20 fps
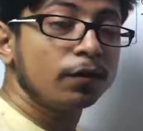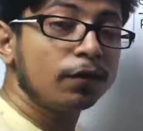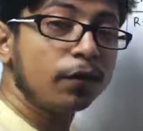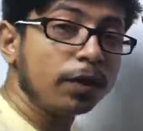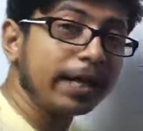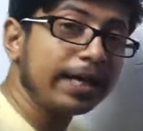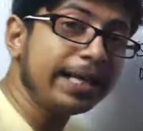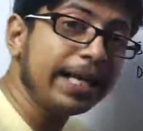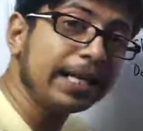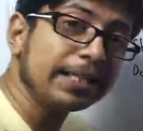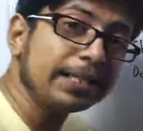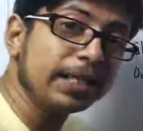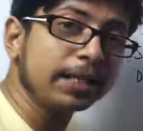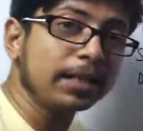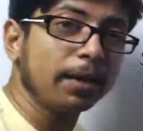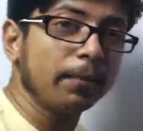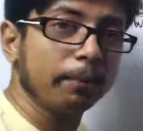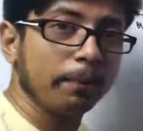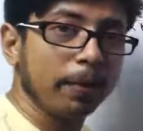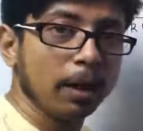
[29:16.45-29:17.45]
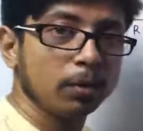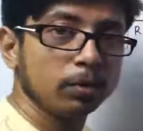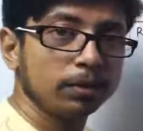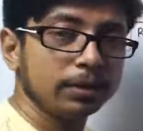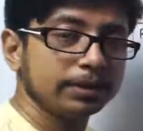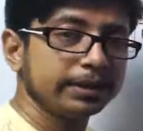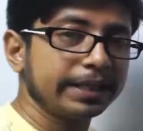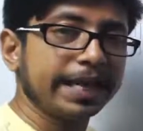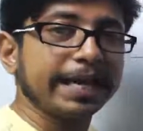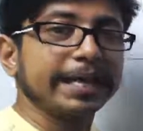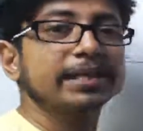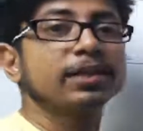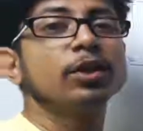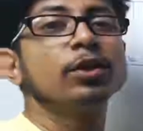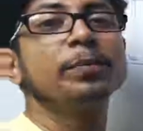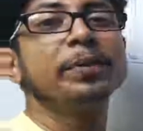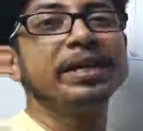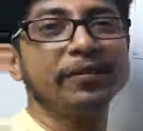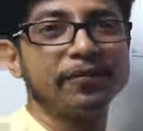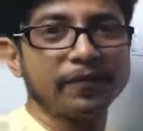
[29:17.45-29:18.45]
For any other compound, the character
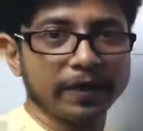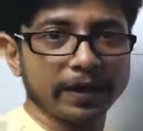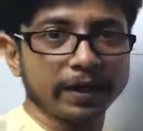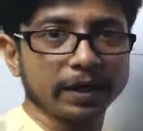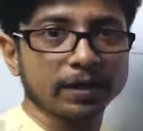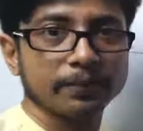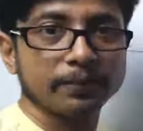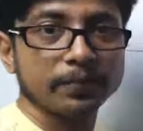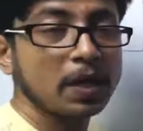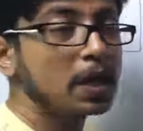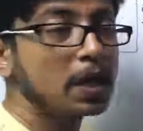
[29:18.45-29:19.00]
will be different.